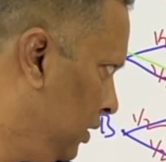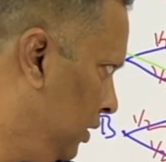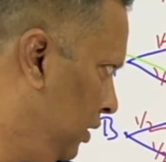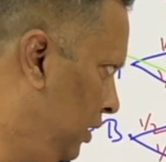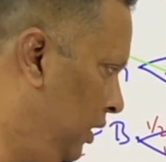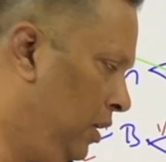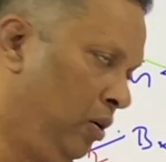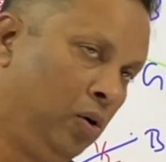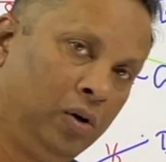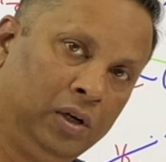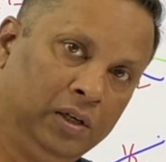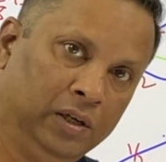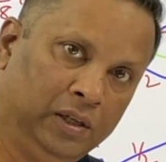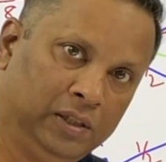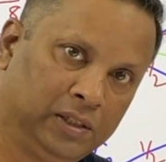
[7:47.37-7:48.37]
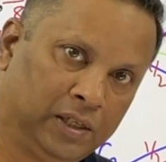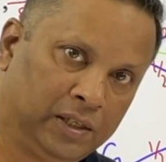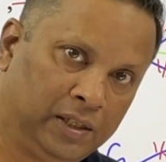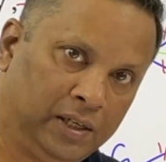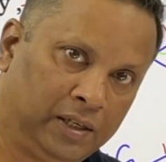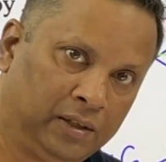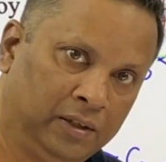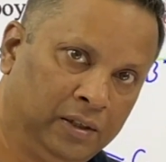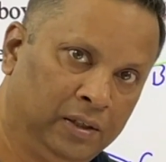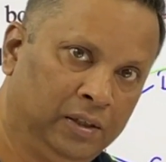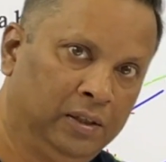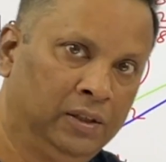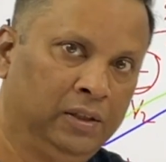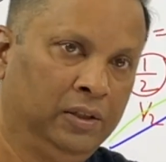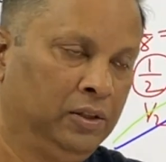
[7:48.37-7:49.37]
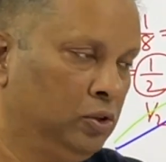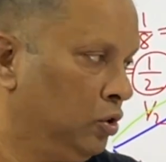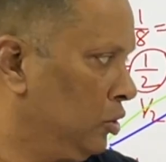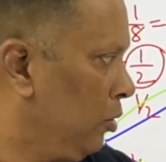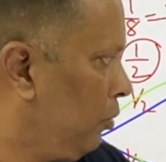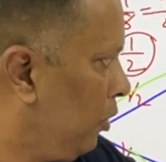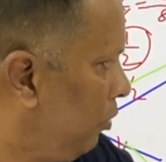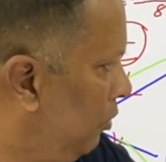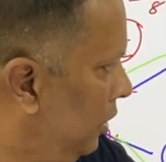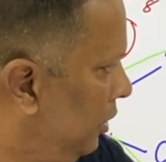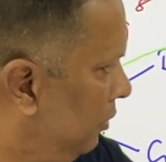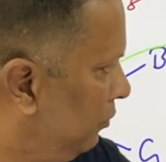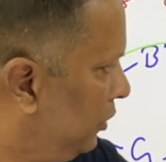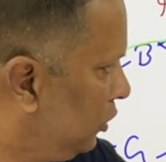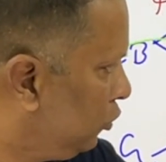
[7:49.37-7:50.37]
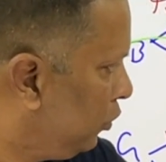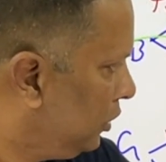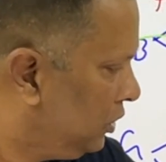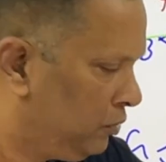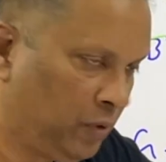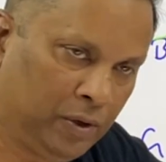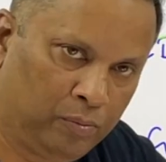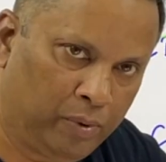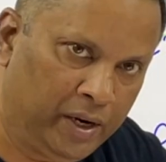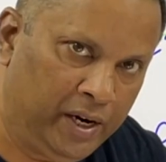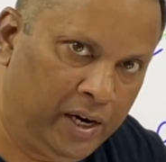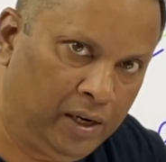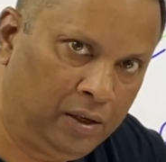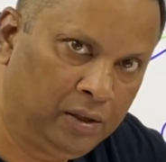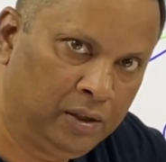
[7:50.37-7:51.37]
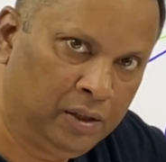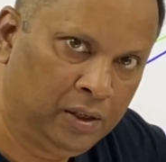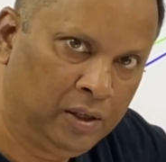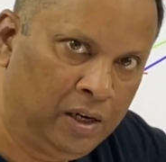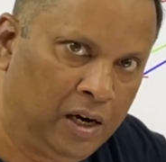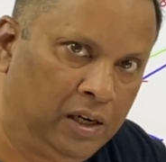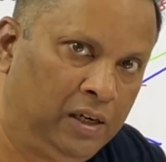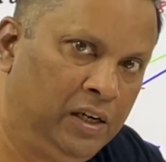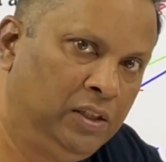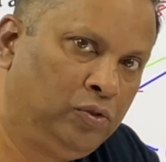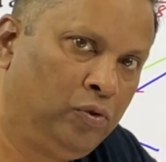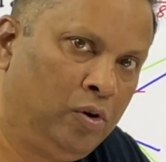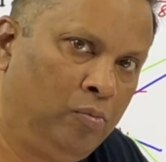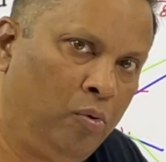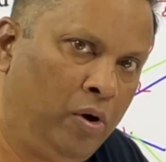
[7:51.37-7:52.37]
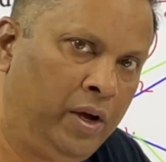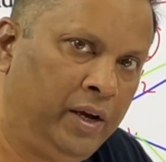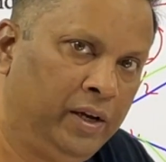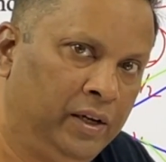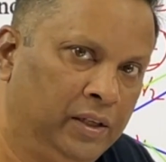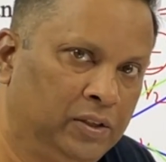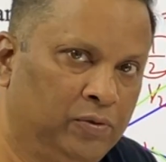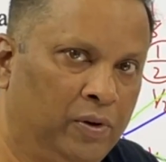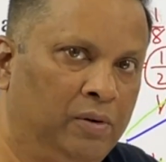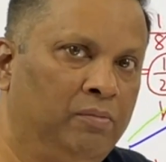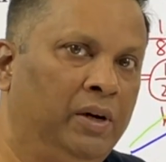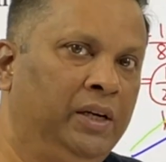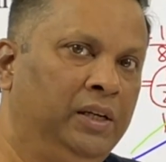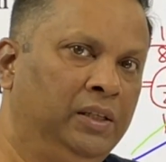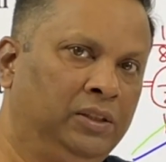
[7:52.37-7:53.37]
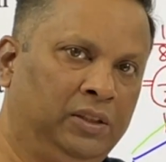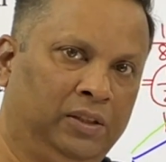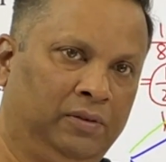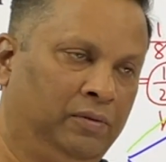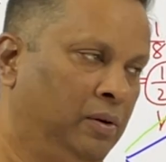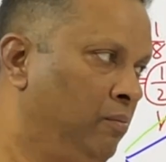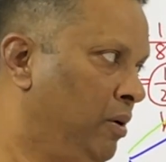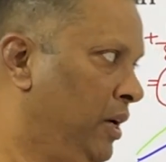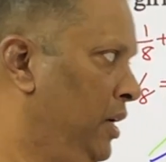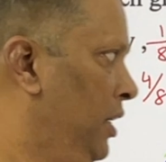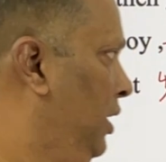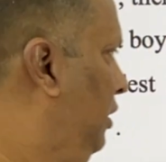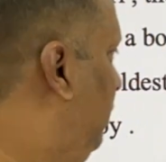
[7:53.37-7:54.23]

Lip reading: Here all girls are there. So the probability of this was 1 by 8. At least 1 boy is 1 minus 1 by 8.